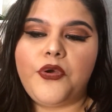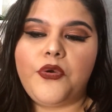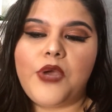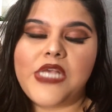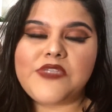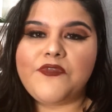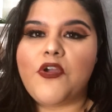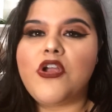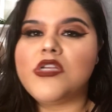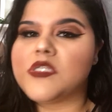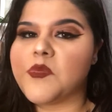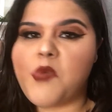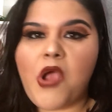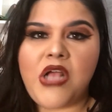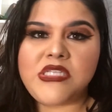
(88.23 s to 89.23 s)
as far as the
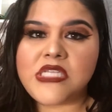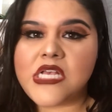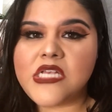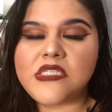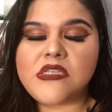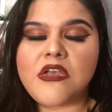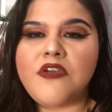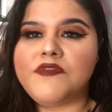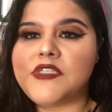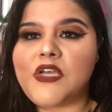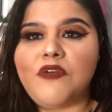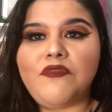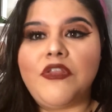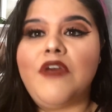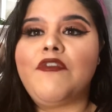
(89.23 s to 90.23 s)
process of
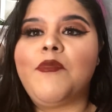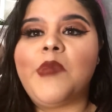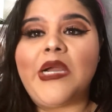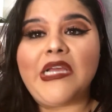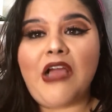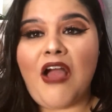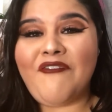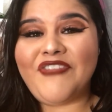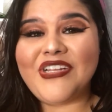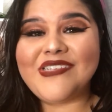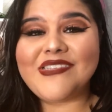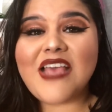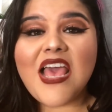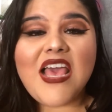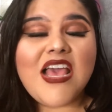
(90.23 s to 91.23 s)
self-love and body
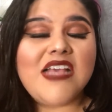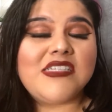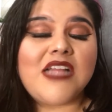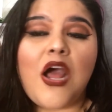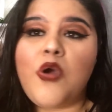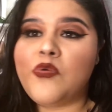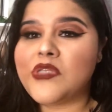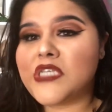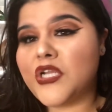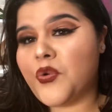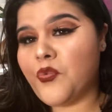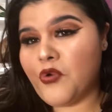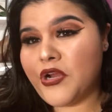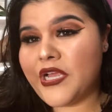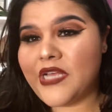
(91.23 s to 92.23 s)
confidence is not always going to
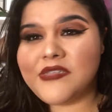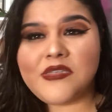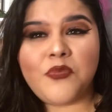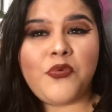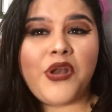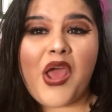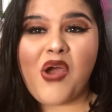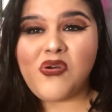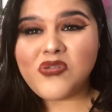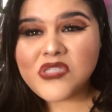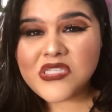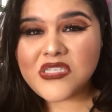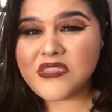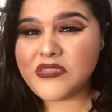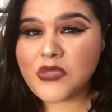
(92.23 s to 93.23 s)
work as someone
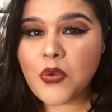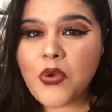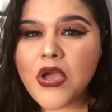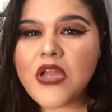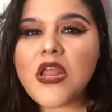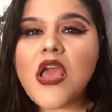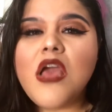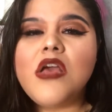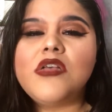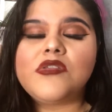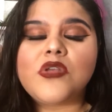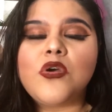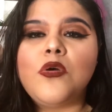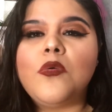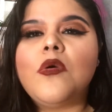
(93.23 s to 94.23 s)
else and so on.
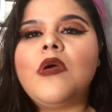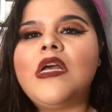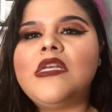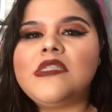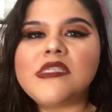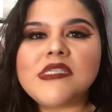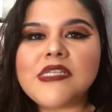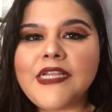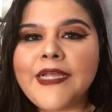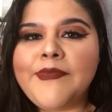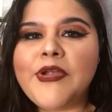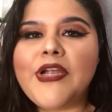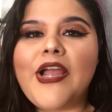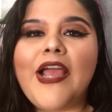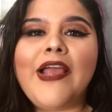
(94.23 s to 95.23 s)
So
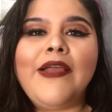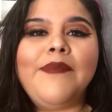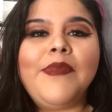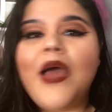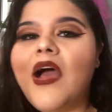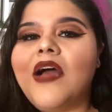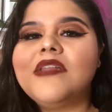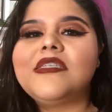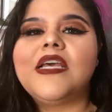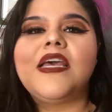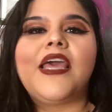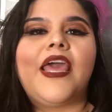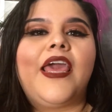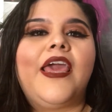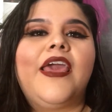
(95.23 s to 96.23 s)
disclaimer, I am not
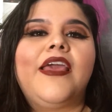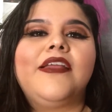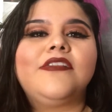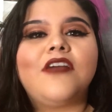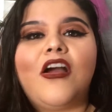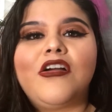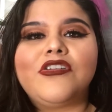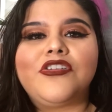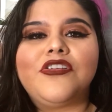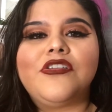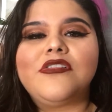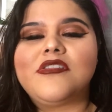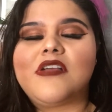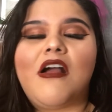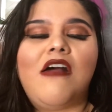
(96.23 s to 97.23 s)
a doctor,
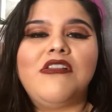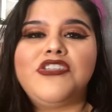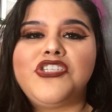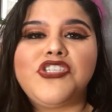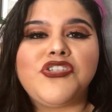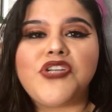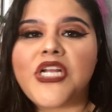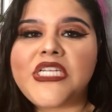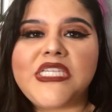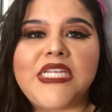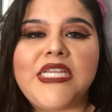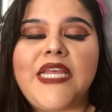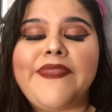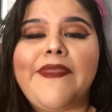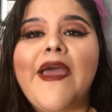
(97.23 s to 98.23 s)
psychologist, or anything
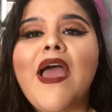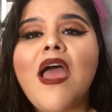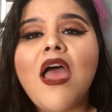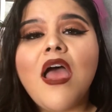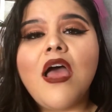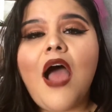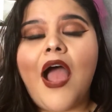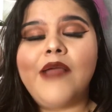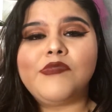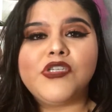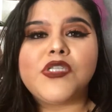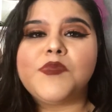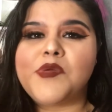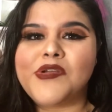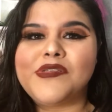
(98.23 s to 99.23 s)
like that. I'm
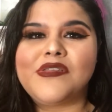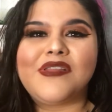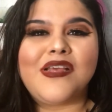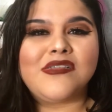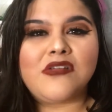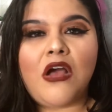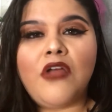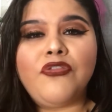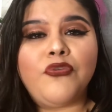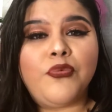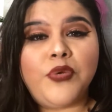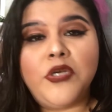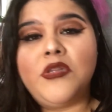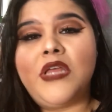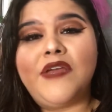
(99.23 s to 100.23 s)
just a person that has gone through
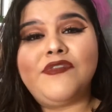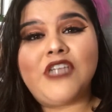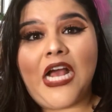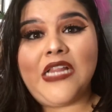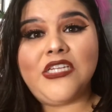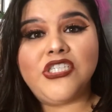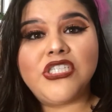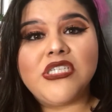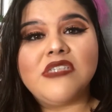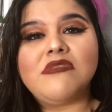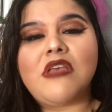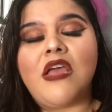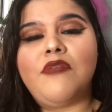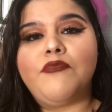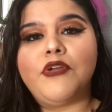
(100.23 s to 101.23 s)
real life challenges
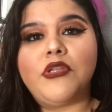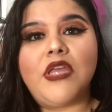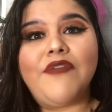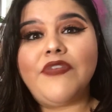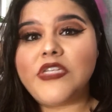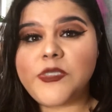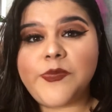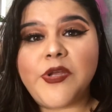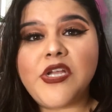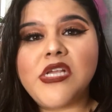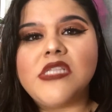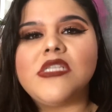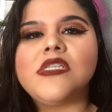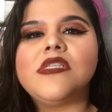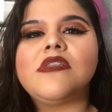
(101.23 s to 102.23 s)
and real life
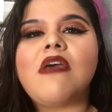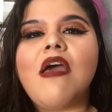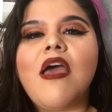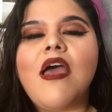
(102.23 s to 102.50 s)
experiences,